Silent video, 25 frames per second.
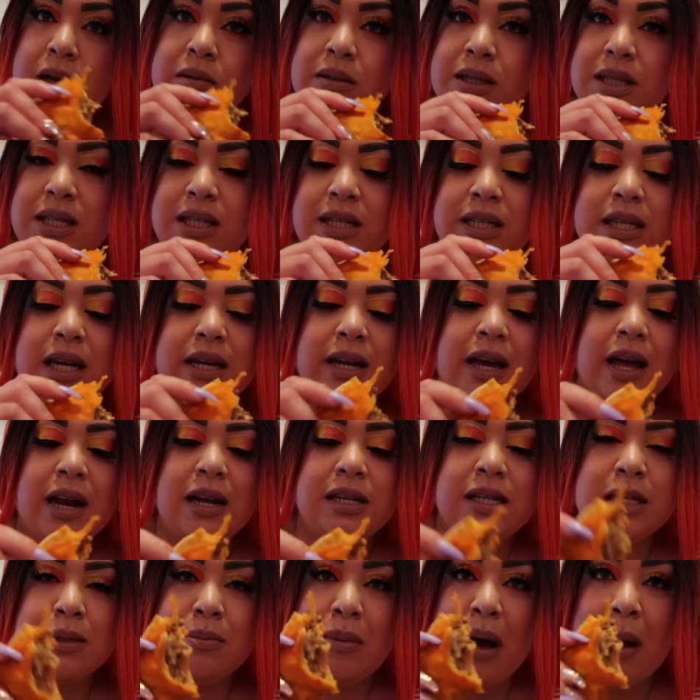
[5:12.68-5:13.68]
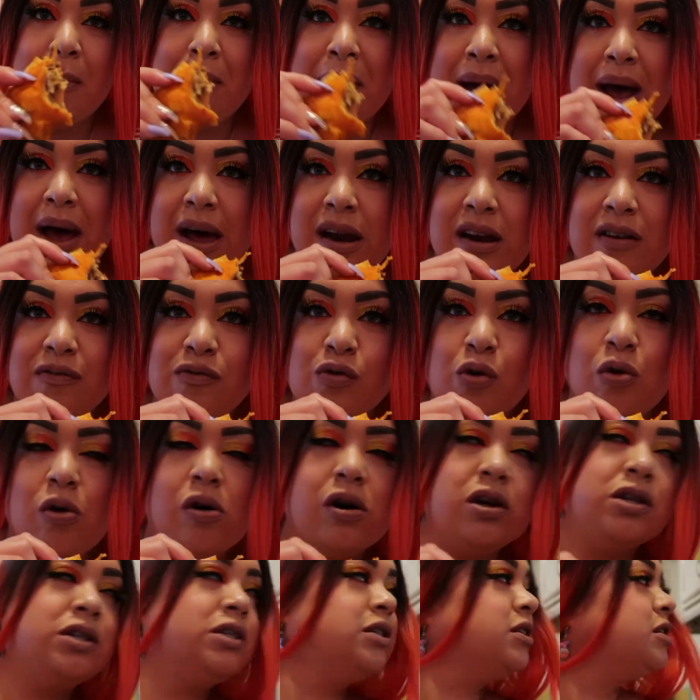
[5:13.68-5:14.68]
This is dedicated to my man, of
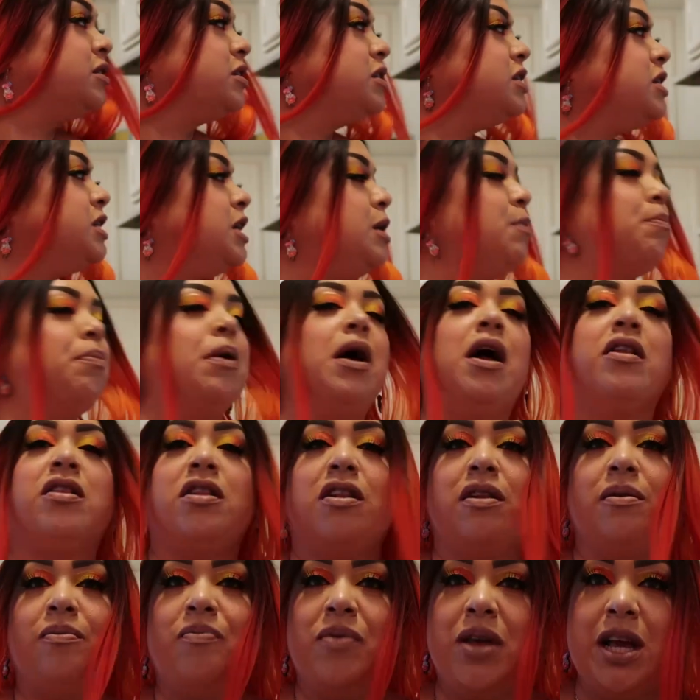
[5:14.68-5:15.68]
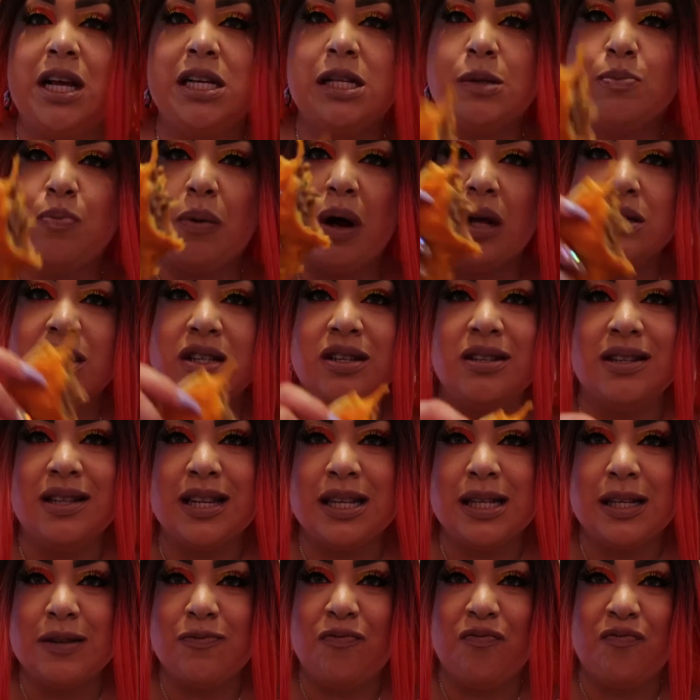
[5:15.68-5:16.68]
course, because he sponsored
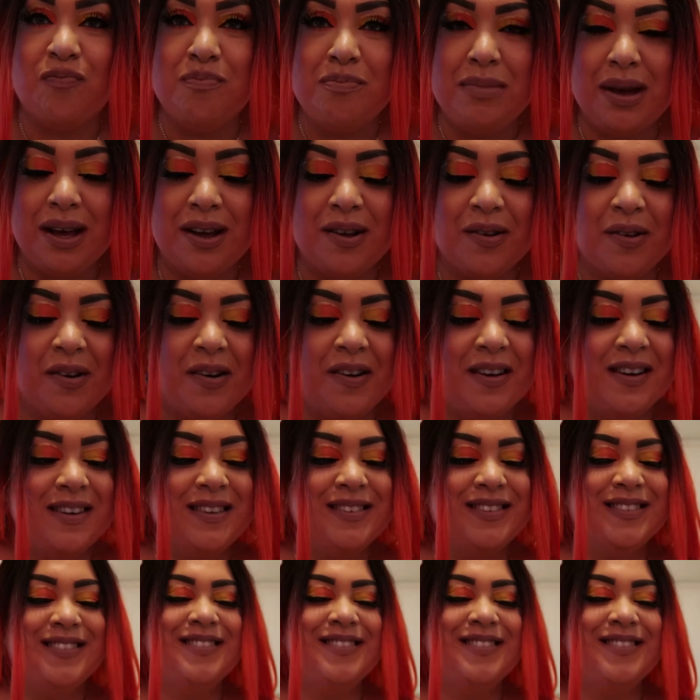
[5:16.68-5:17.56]
this meal.